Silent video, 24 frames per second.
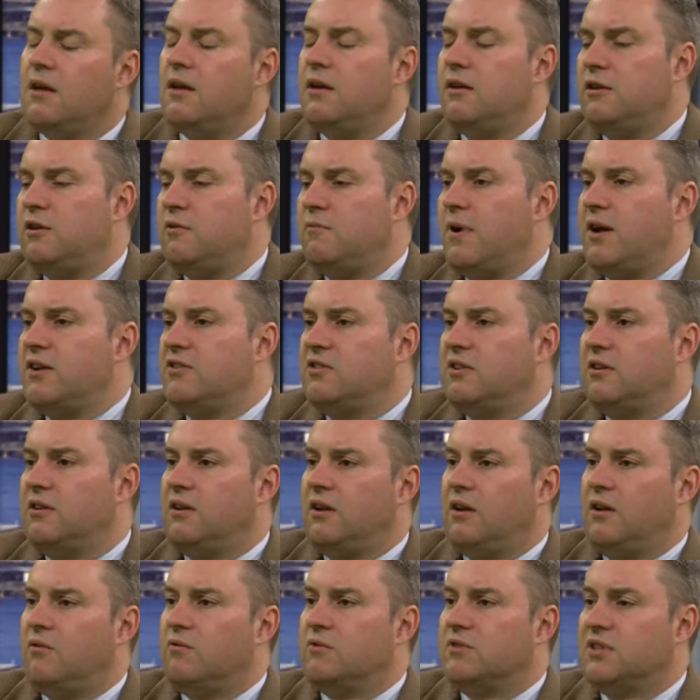You mentioned
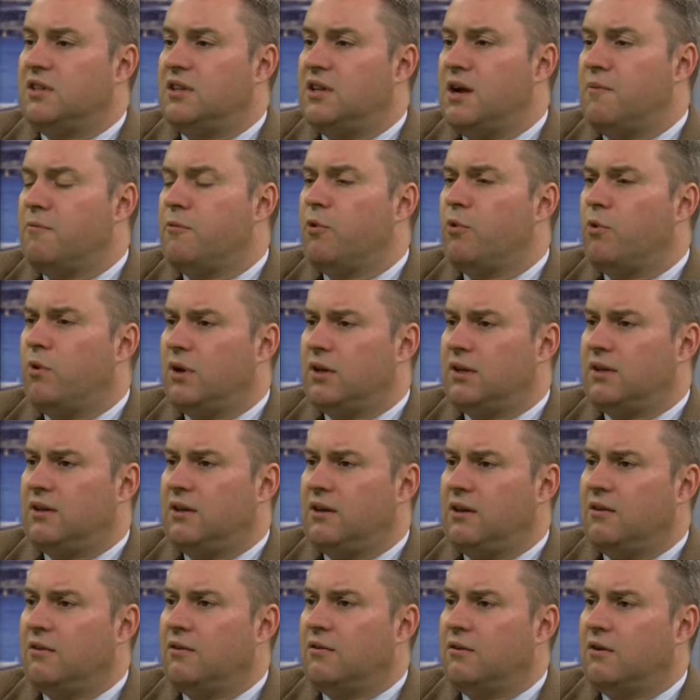it was the number one
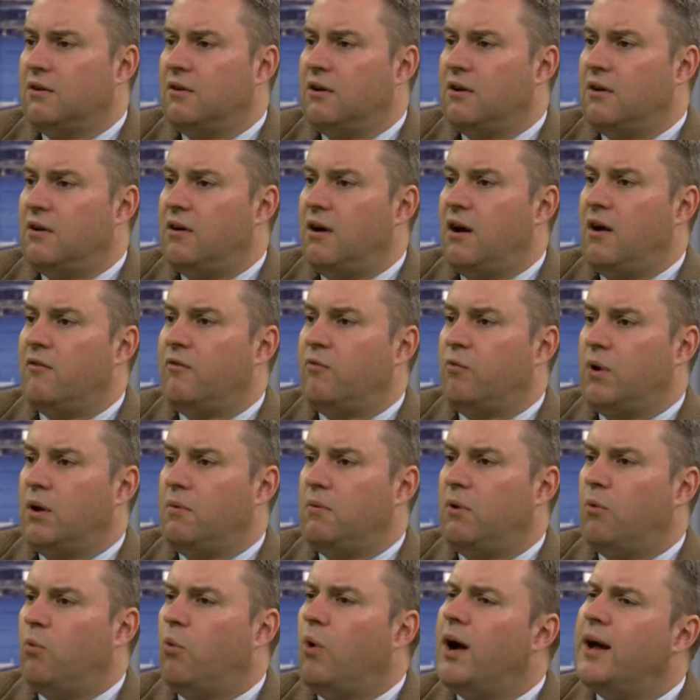killer of
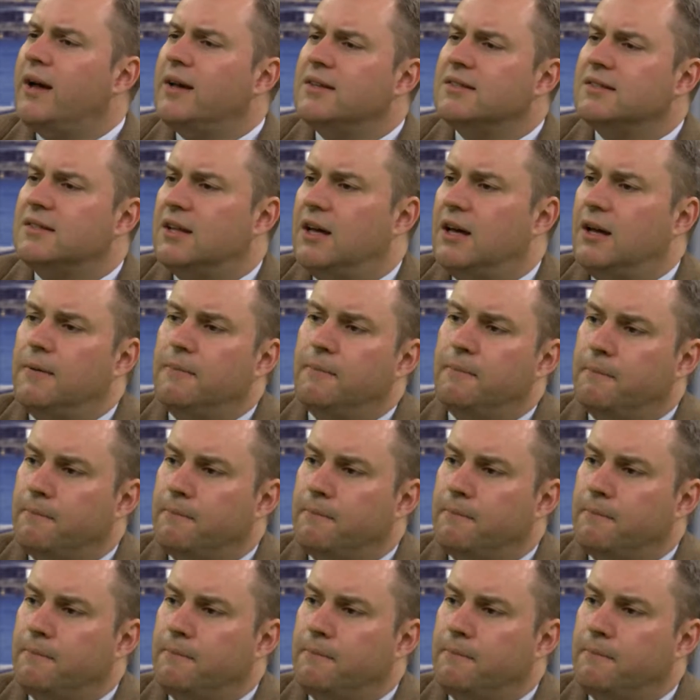women. Why is that?